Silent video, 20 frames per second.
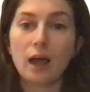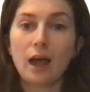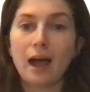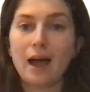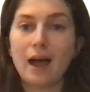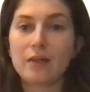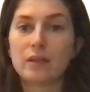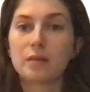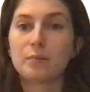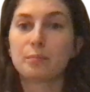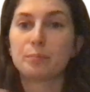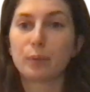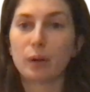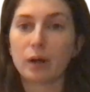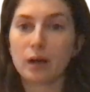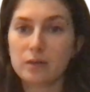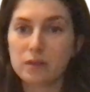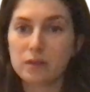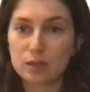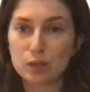And then by
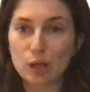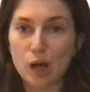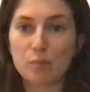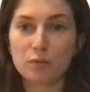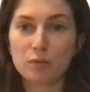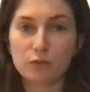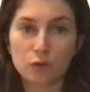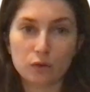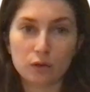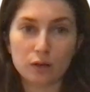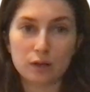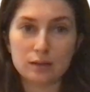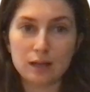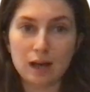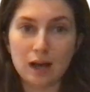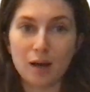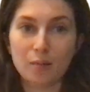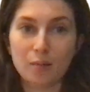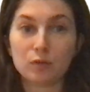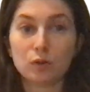the time of your
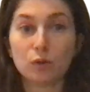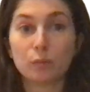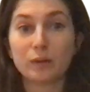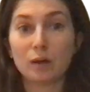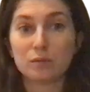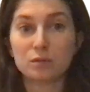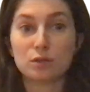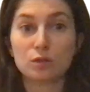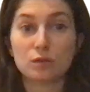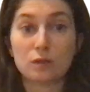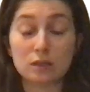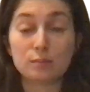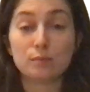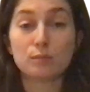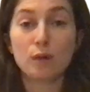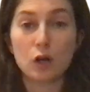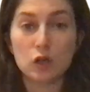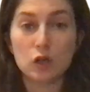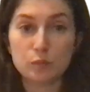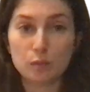exam, you'll be able to do this
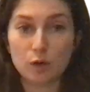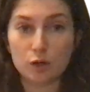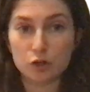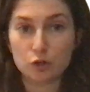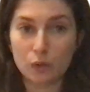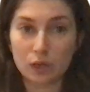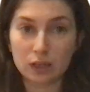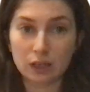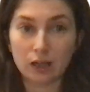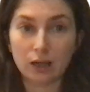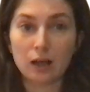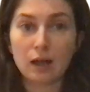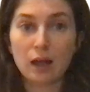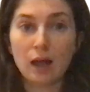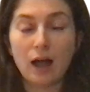much, much quicker.